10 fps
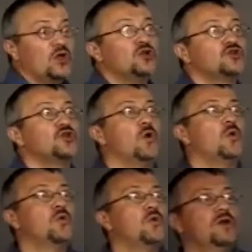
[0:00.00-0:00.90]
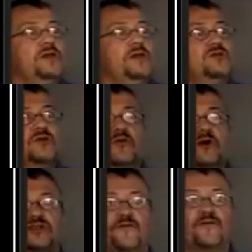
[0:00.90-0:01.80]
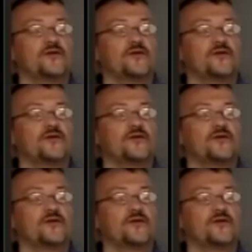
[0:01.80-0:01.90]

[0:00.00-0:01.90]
So, here's the question for you.